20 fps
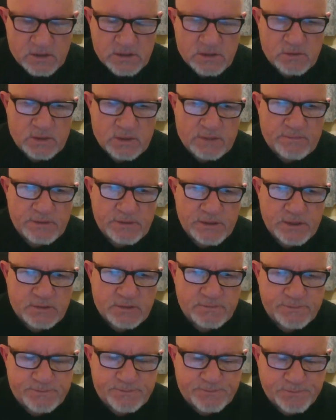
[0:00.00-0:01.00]
to him,
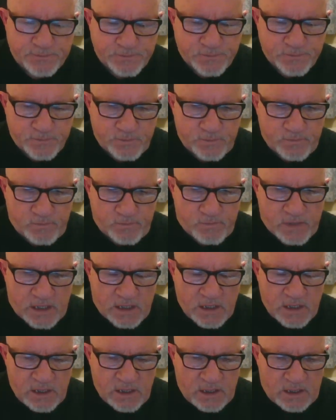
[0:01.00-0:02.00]
so
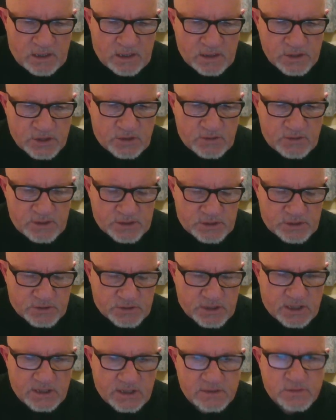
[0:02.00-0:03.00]
it's the only 2
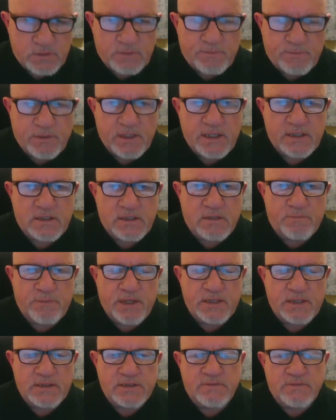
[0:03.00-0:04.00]
times we played
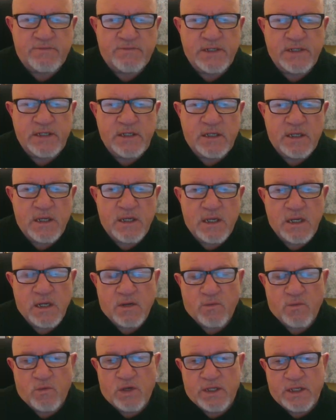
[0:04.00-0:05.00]
competitively,
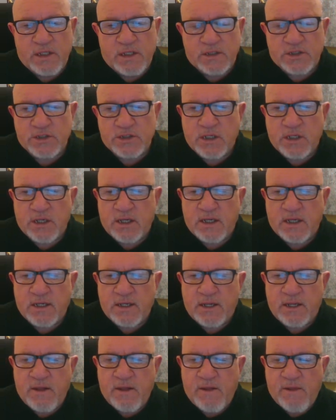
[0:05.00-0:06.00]
1 each, and
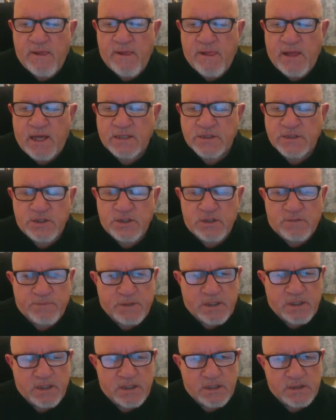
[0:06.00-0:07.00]
that's good
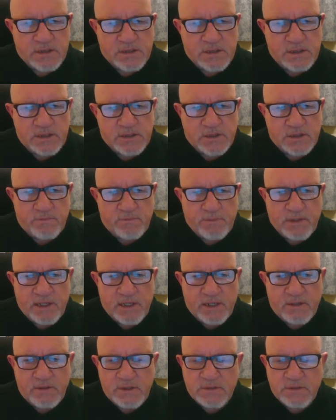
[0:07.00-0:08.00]
because he's a good
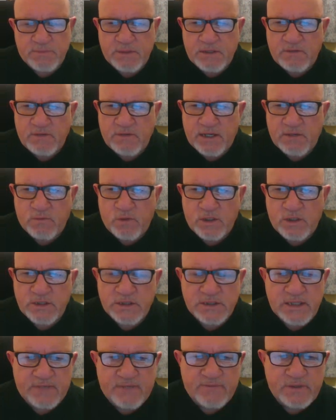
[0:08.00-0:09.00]
player. He's been around
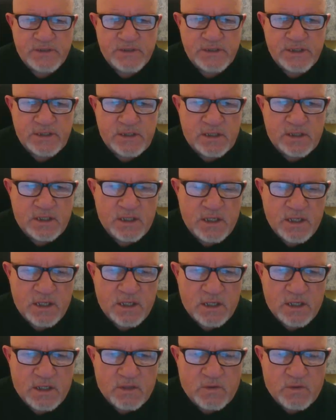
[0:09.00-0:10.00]
170
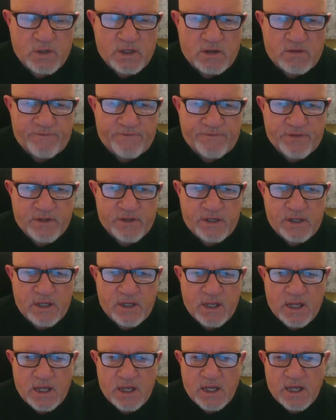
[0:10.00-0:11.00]
quite often,
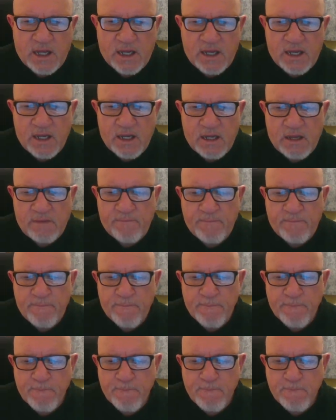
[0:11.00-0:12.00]
and
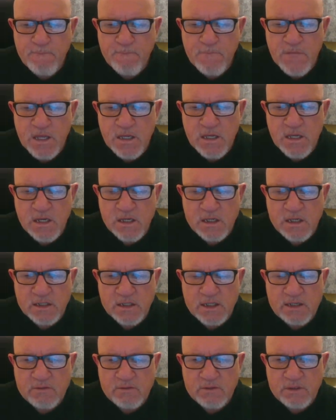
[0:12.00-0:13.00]

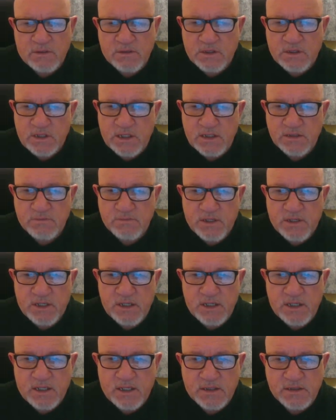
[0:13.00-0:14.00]
that with today's money,
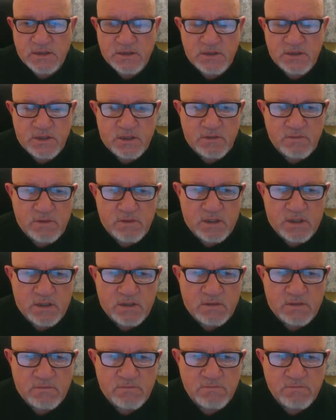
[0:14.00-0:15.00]
that's, about